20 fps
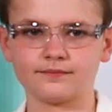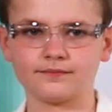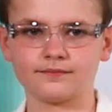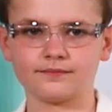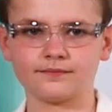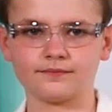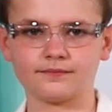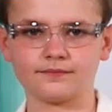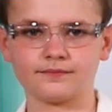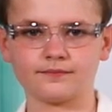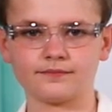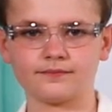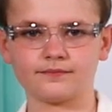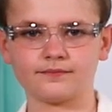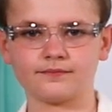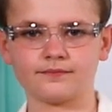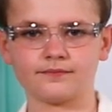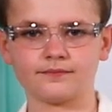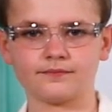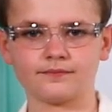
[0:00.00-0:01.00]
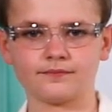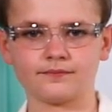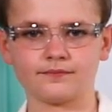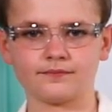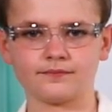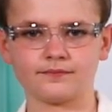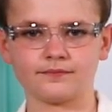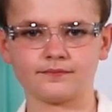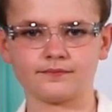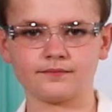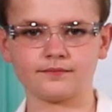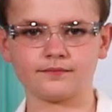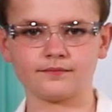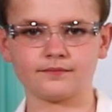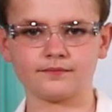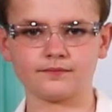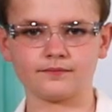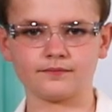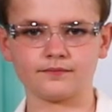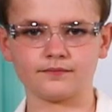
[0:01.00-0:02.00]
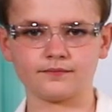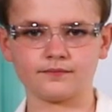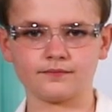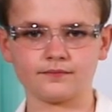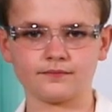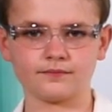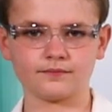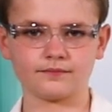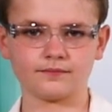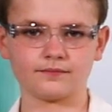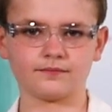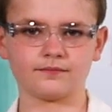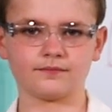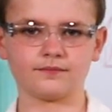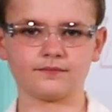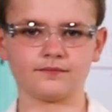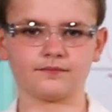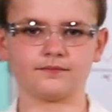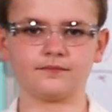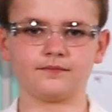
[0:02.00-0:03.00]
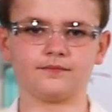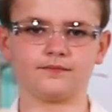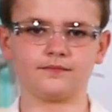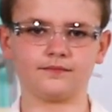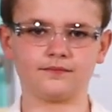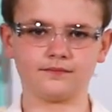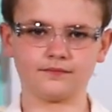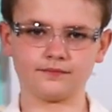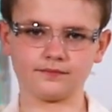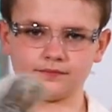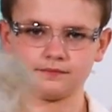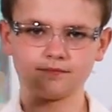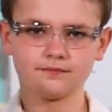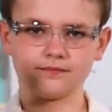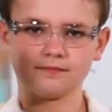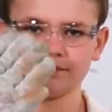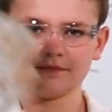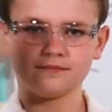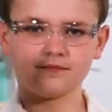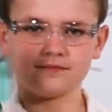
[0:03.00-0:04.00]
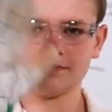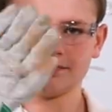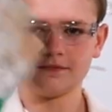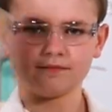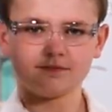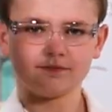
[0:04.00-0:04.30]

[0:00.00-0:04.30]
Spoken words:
No words are spoken by the person on screen.